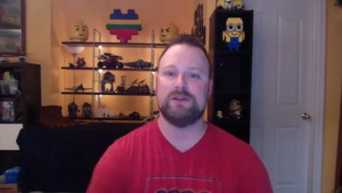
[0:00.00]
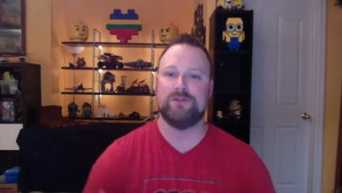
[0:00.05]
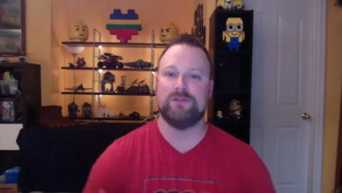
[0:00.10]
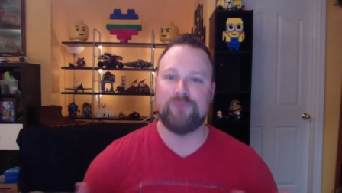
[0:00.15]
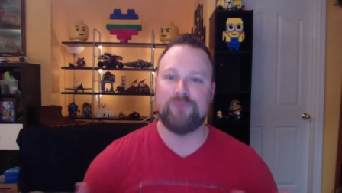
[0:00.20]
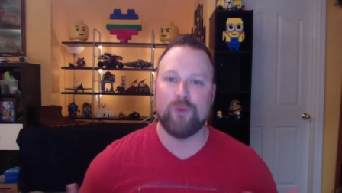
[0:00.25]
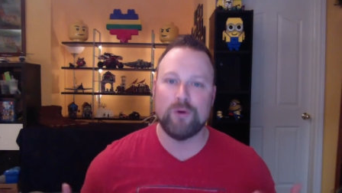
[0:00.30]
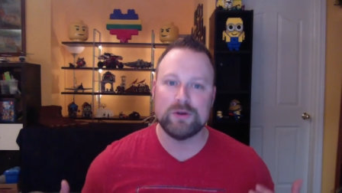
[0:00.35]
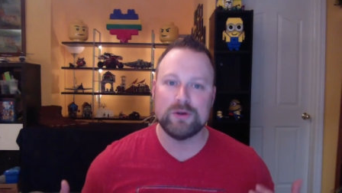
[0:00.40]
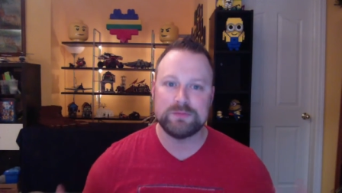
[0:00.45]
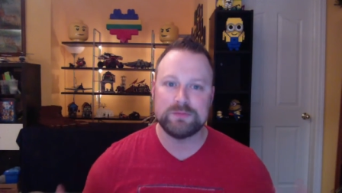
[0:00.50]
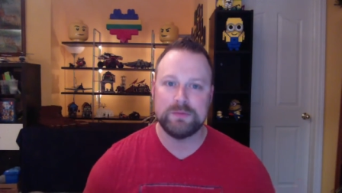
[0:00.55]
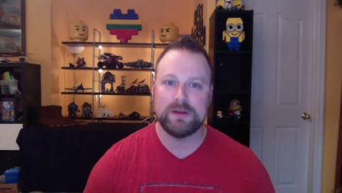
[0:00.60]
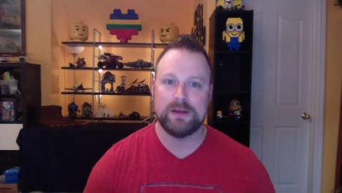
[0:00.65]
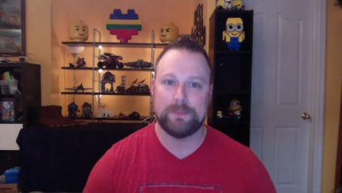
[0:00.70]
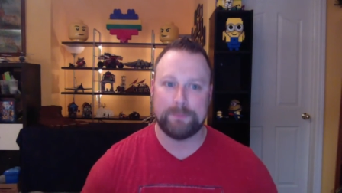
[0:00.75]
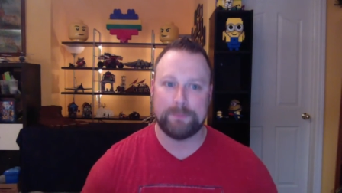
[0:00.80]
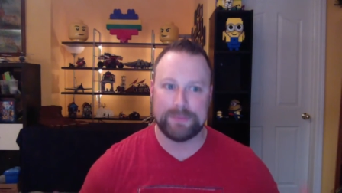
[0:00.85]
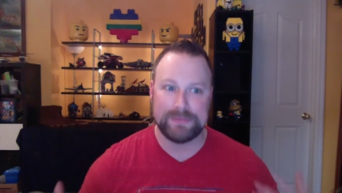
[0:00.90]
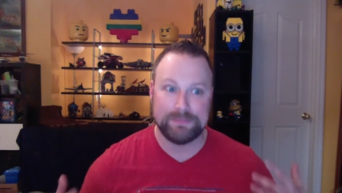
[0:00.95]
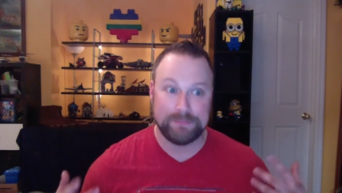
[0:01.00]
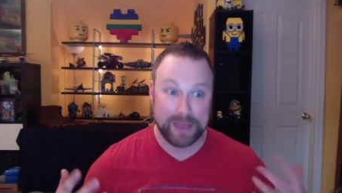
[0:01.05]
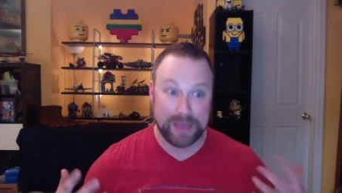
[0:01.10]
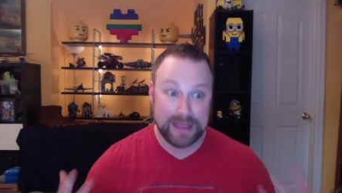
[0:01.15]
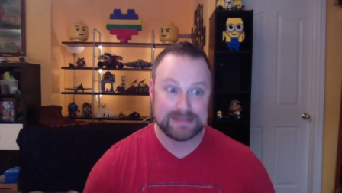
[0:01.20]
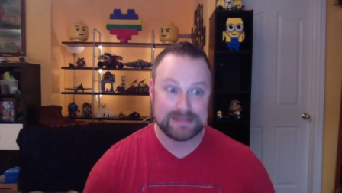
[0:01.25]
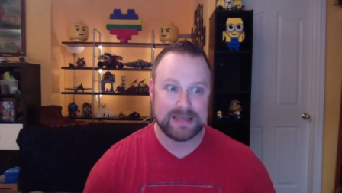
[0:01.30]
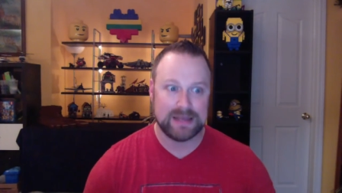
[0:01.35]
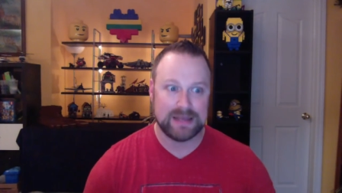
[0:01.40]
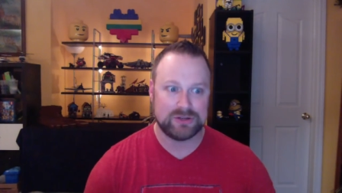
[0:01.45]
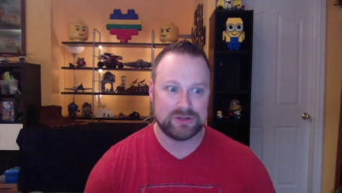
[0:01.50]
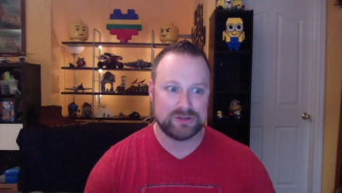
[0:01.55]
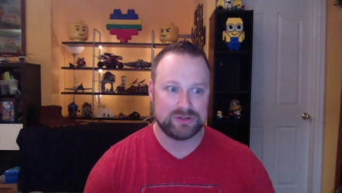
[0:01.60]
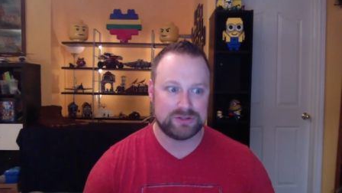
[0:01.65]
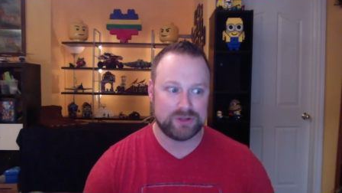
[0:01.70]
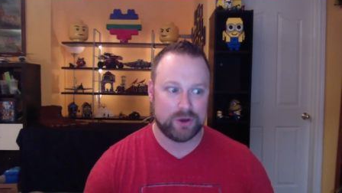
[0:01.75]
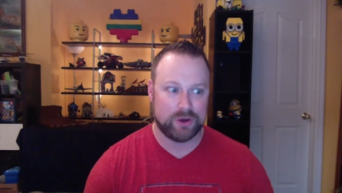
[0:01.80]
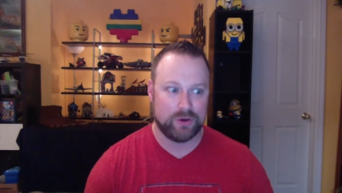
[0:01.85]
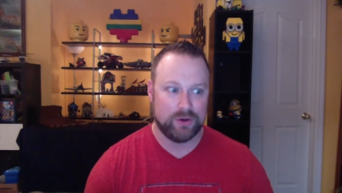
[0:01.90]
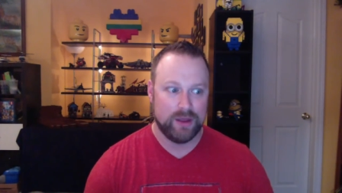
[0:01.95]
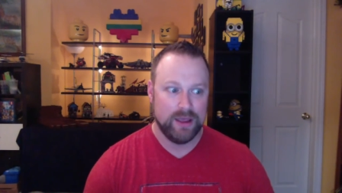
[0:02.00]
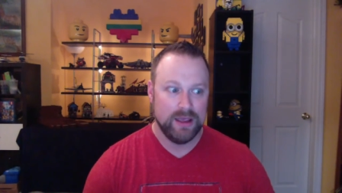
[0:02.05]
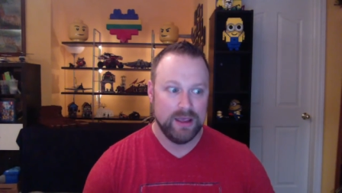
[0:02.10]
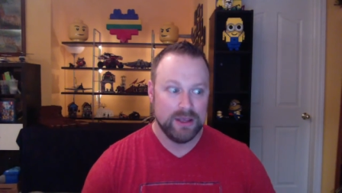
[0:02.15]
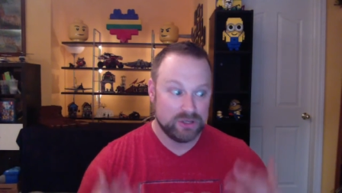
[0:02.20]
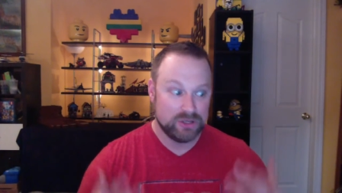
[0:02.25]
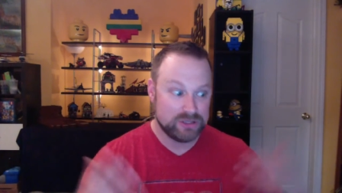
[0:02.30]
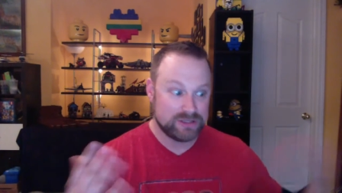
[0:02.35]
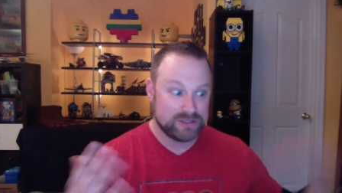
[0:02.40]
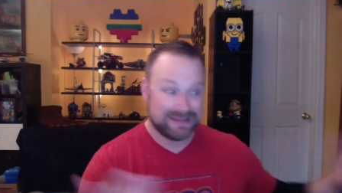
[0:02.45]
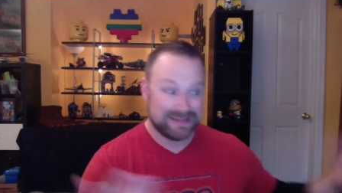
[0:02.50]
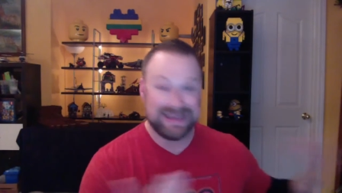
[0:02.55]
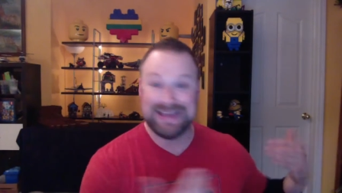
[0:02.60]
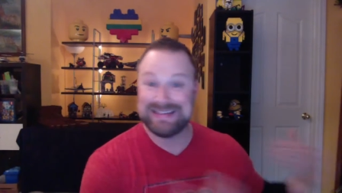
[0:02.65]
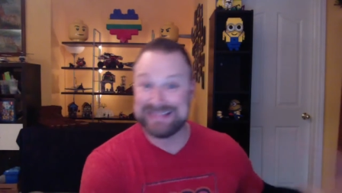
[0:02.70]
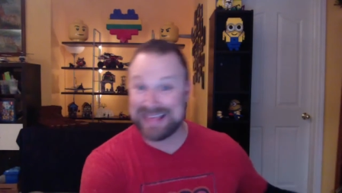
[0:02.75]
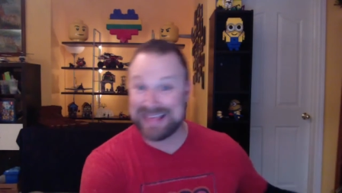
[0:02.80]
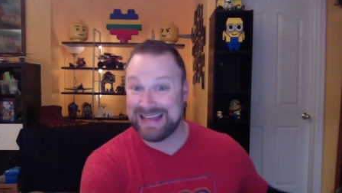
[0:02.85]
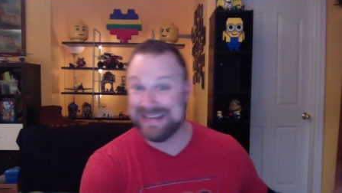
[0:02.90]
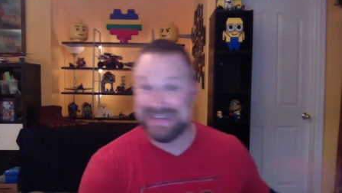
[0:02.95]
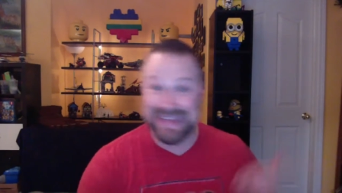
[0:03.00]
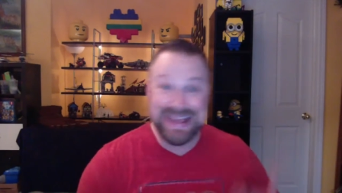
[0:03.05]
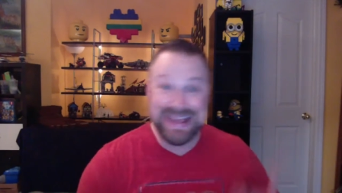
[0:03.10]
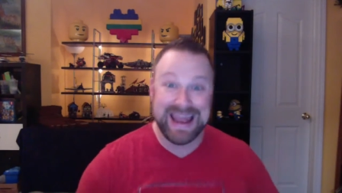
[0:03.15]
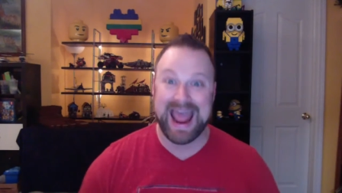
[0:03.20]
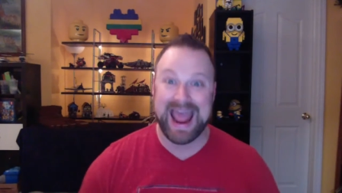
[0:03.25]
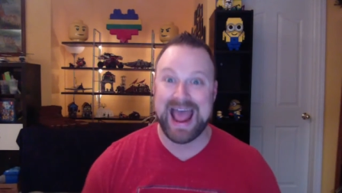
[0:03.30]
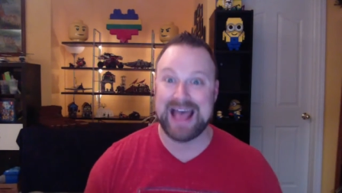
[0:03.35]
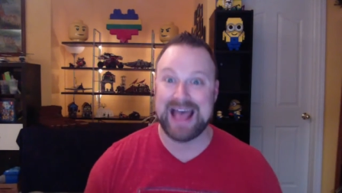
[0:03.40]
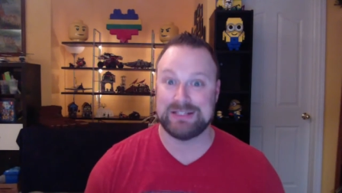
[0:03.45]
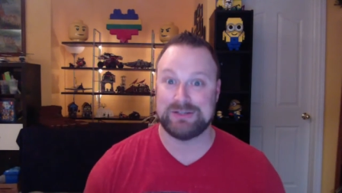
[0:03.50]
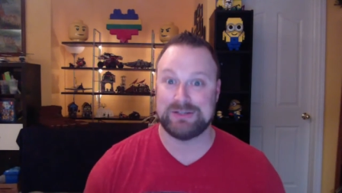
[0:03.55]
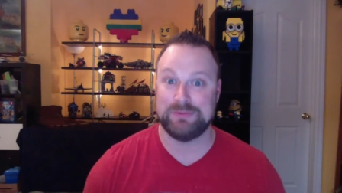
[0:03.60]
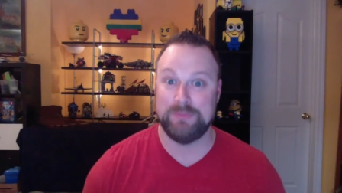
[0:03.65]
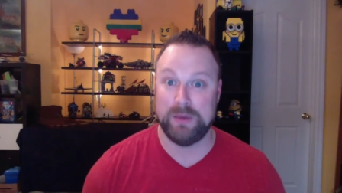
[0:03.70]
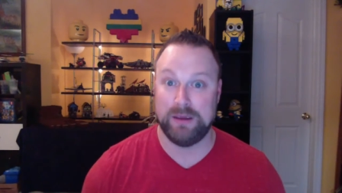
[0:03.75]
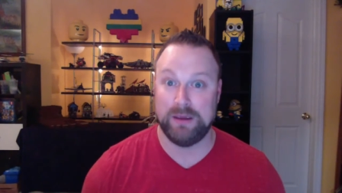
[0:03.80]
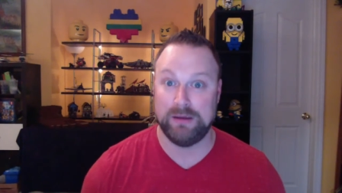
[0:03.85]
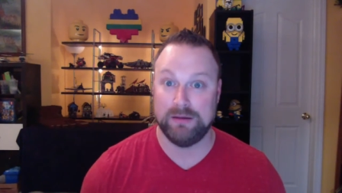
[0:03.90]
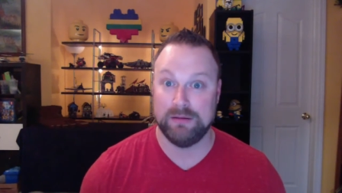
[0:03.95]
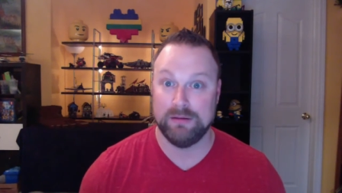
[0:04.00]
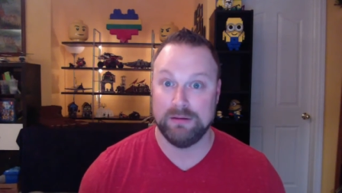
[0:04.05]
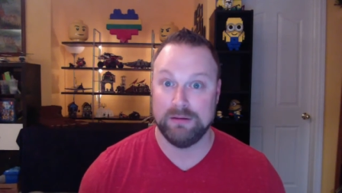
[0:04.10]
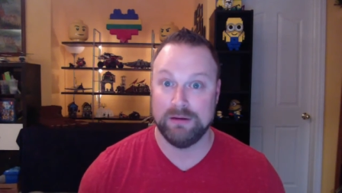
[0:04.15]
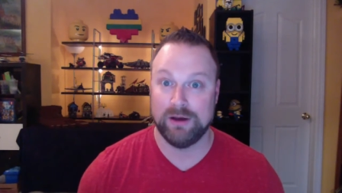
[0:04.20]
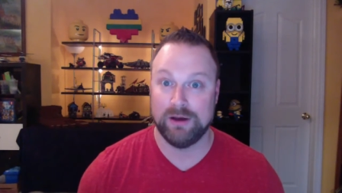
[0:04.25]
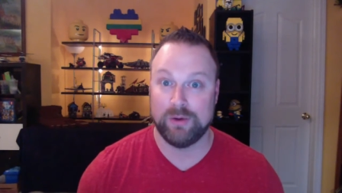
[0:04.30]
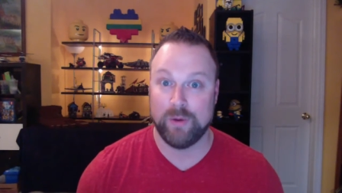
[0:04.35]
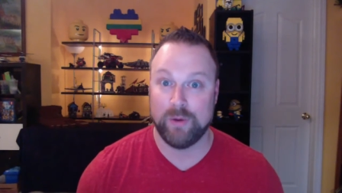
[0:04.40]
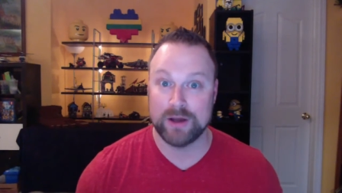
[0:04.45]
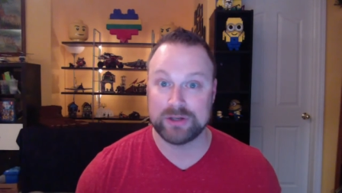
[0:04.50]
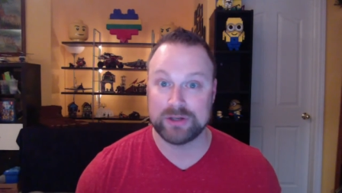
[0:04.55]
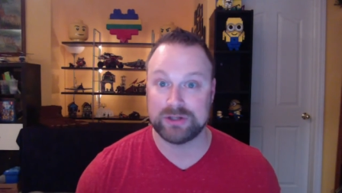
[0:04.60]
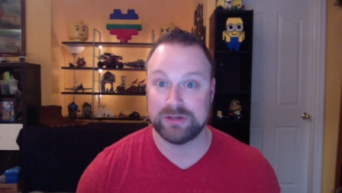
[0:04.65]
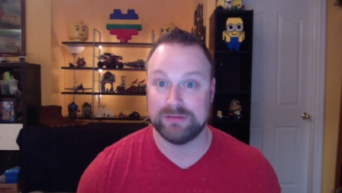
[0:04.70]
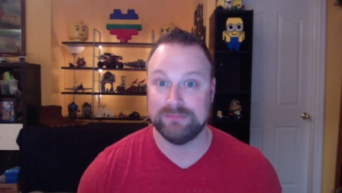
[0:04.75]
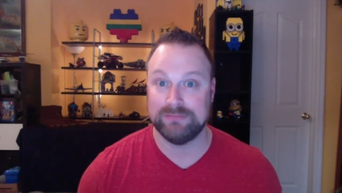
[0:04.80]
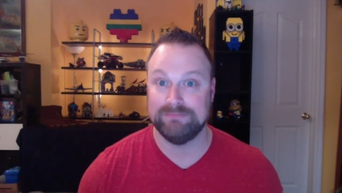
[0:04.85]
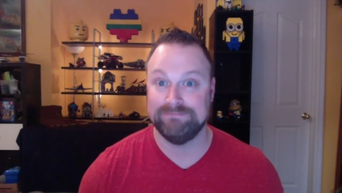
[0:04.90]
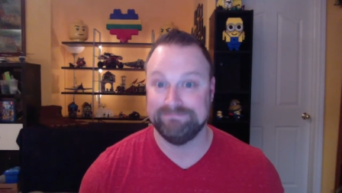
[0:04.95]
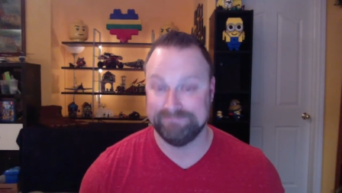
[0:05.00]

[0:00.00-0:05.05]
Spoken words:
It forced me to pay attention. So just in case they did ask me a question,